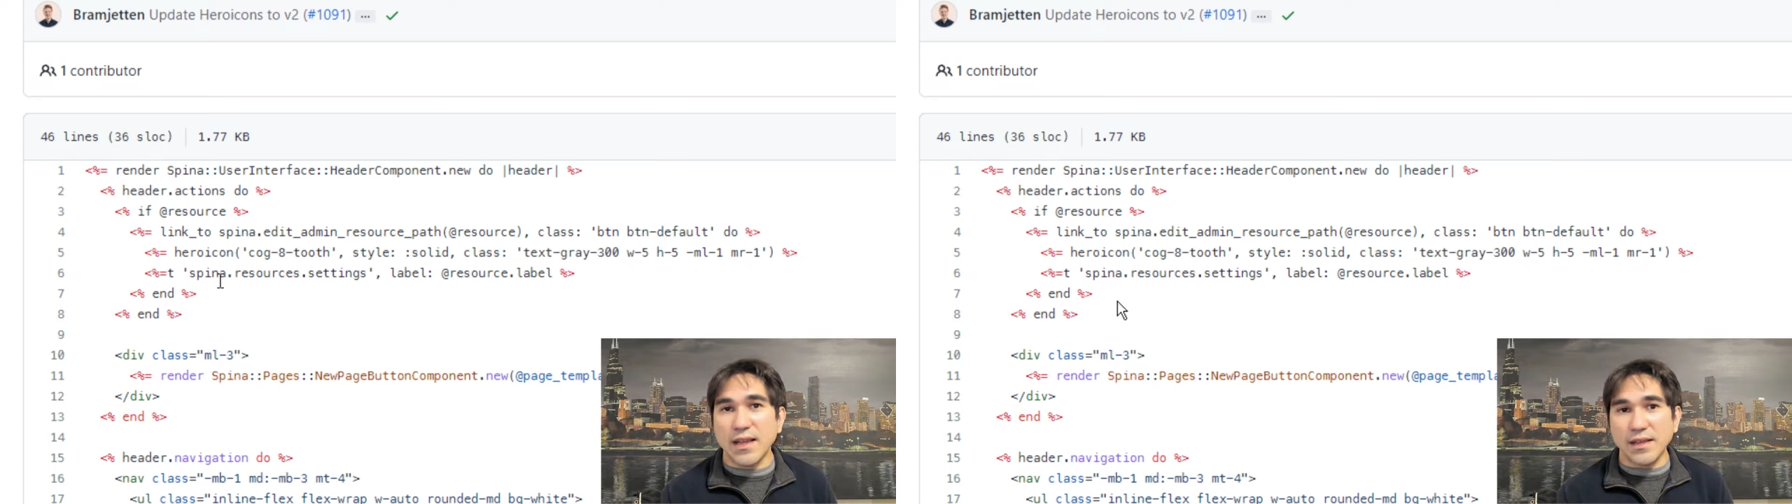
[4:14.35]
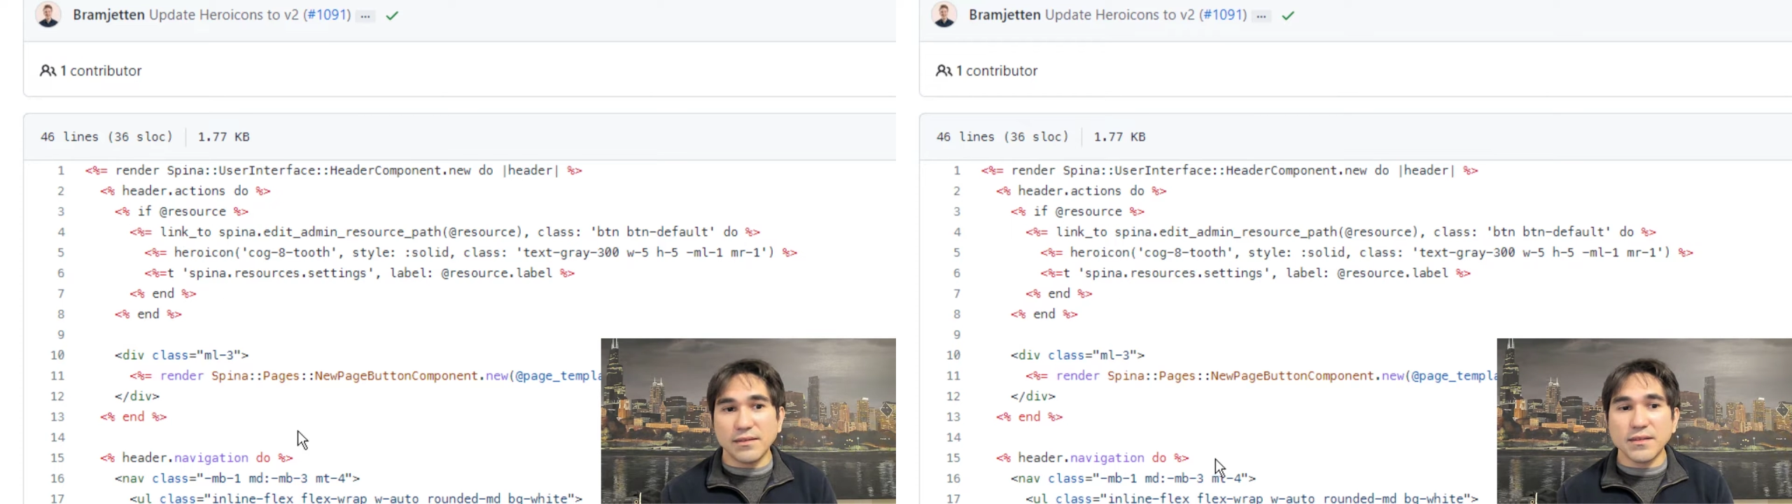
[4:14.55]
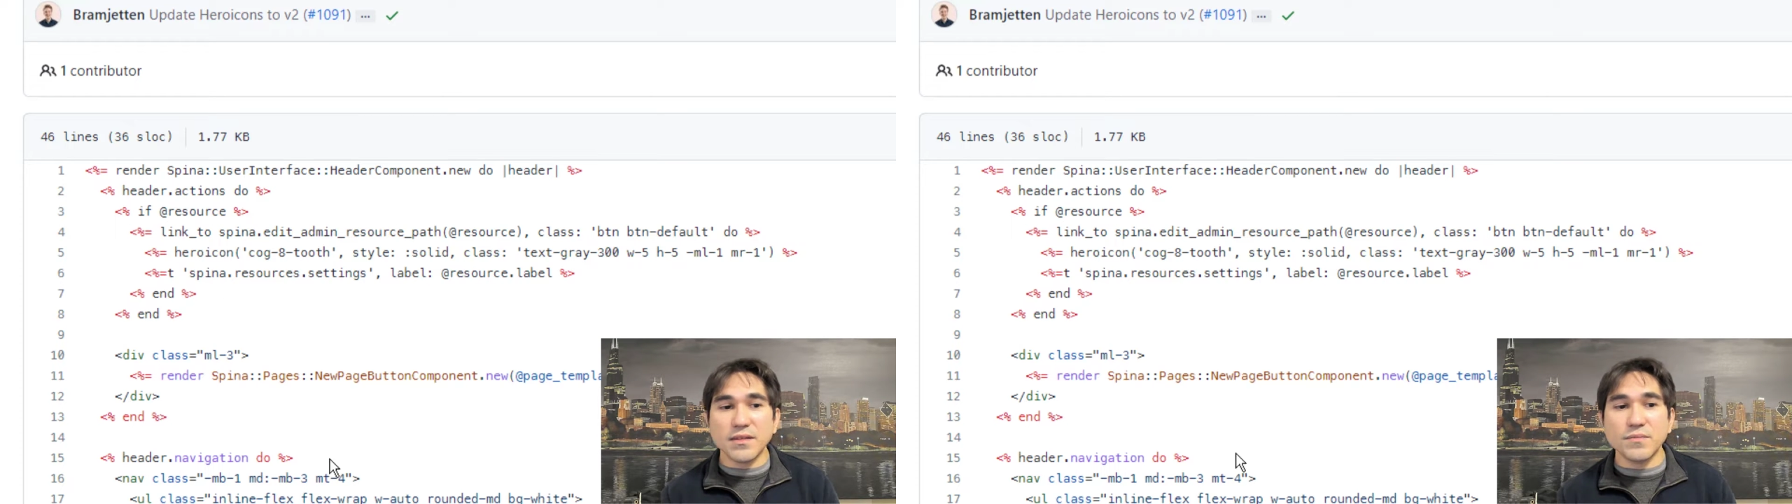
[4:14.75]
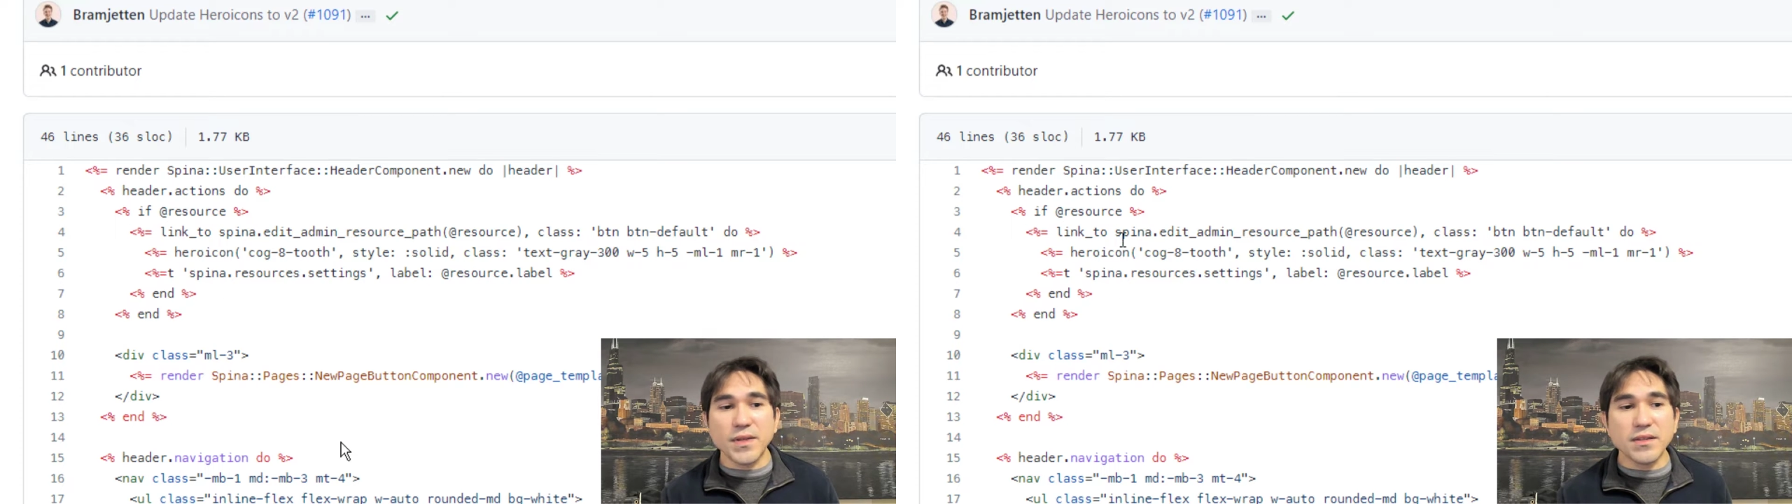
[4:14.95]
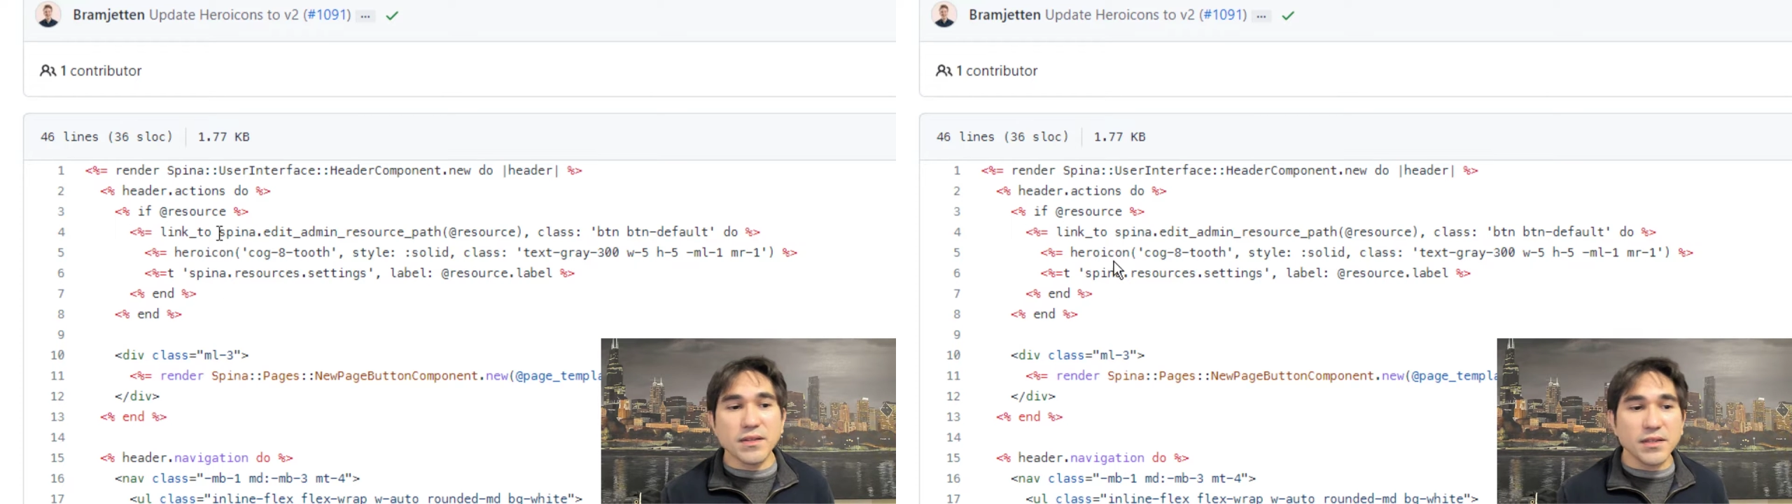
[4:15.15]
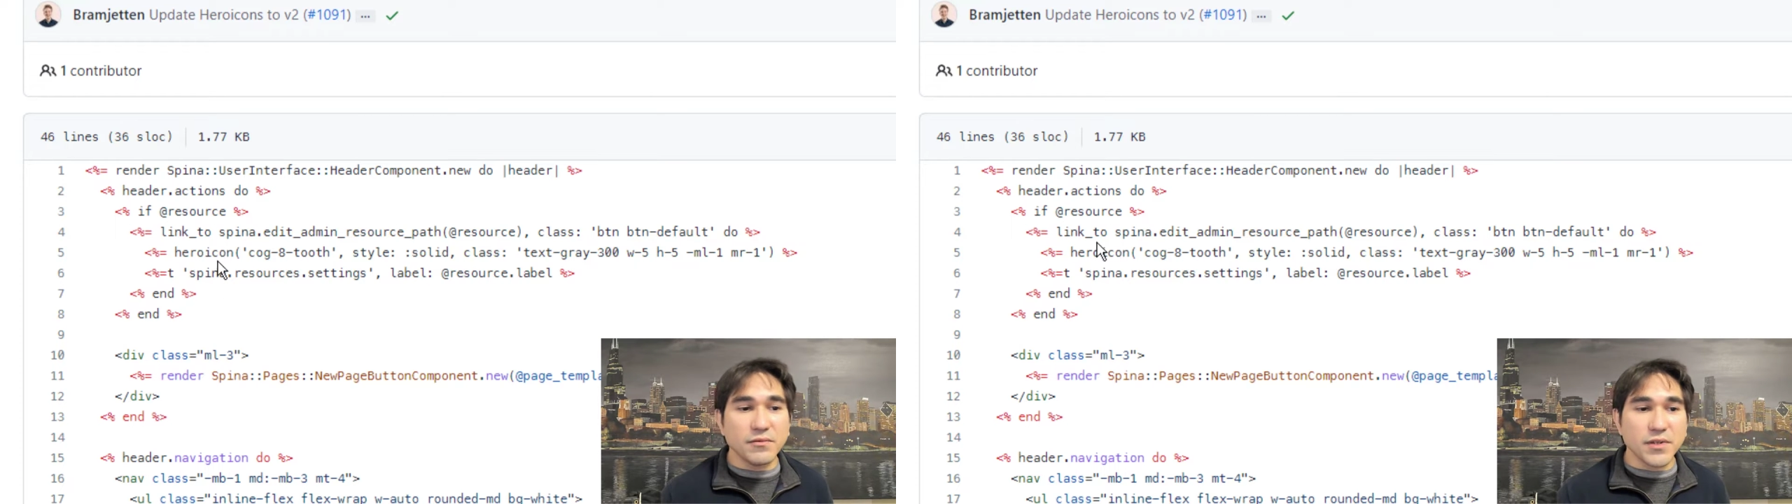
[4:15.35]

And this is basically